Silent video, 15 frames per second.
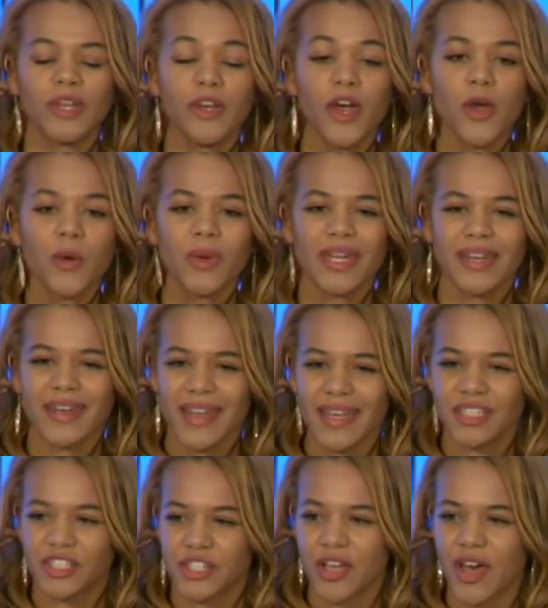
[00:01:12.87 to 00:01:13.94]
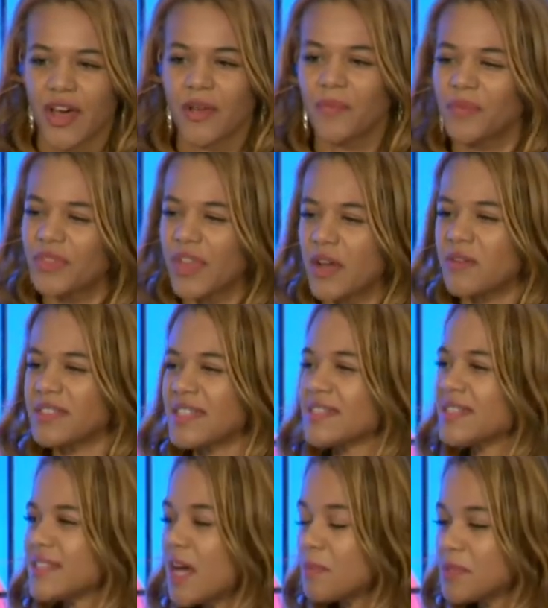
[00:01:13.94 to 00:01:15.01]
know in nature there is a
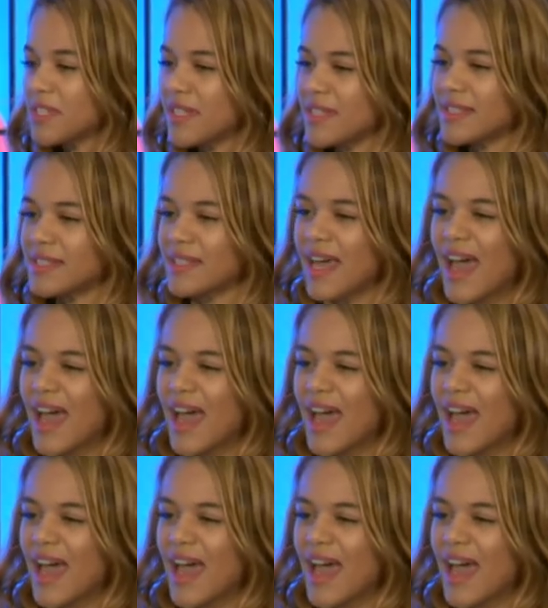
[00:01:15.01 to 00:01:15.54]
substance